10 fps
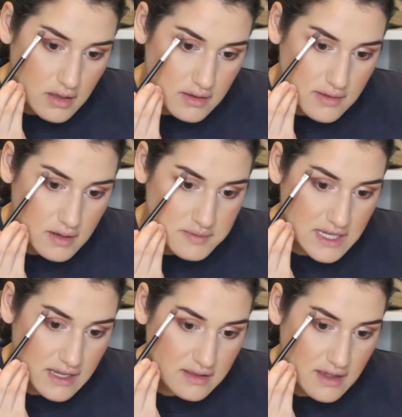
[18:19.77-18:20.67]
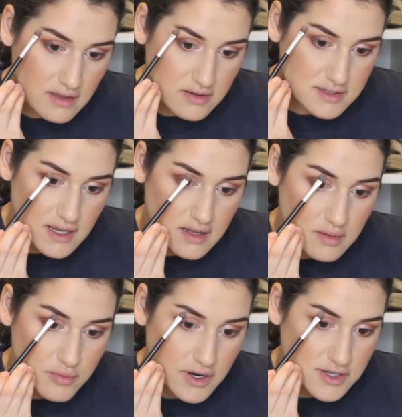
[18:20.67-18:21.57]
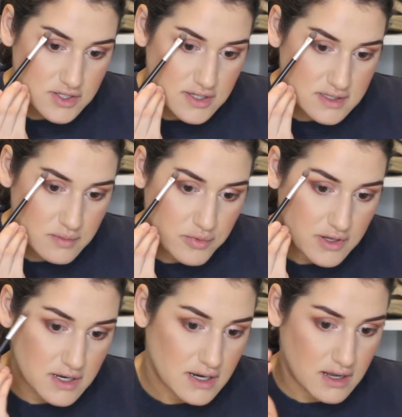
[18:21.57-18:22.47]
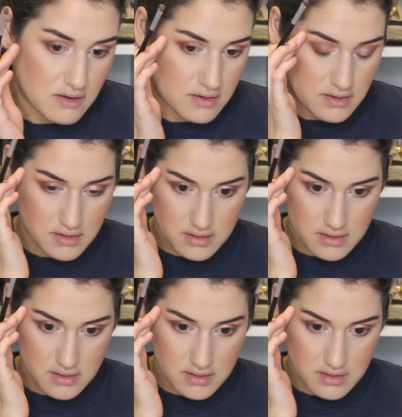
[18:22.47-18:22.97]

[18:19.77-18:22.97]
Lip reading: And then I'm taking the other side of the brush just to blend it out.